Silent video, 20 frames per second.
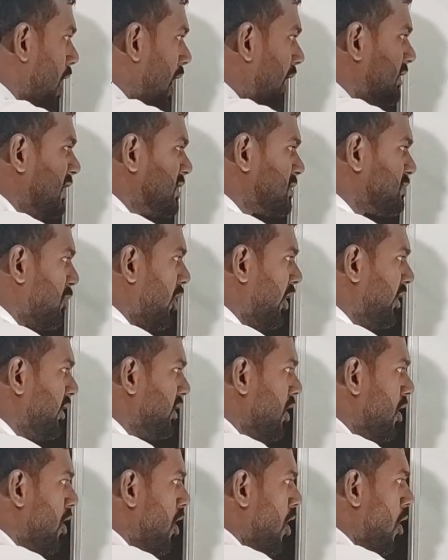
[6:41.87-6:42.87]
at this
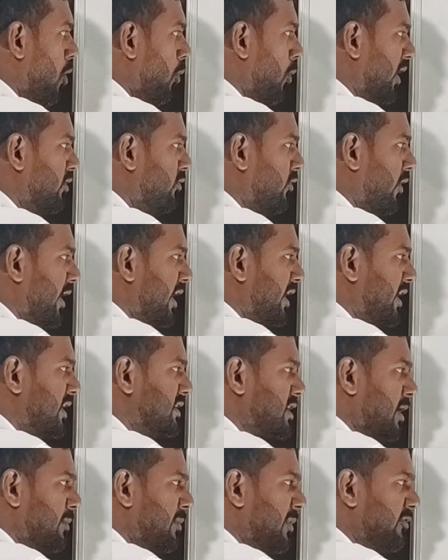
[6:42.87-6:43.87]
point, one wire
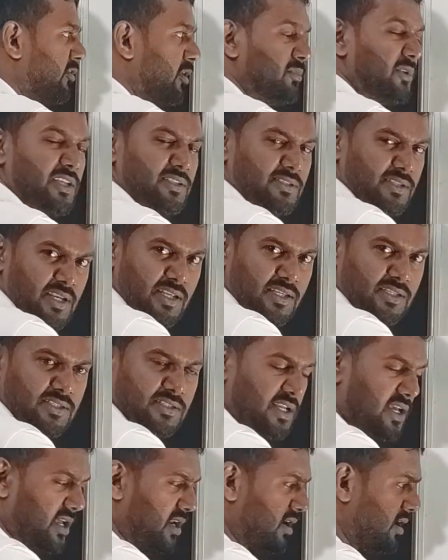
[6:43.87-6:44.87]
is coming from this
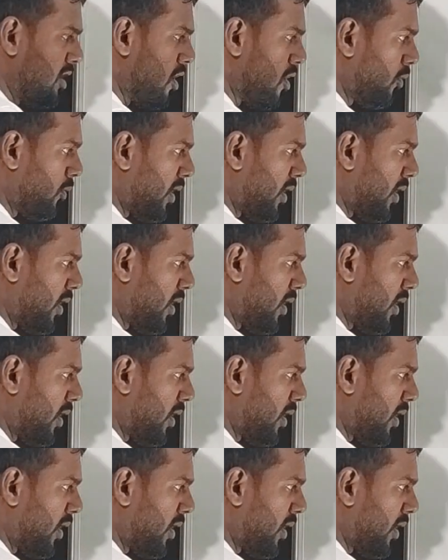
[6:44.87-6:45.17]
resistor,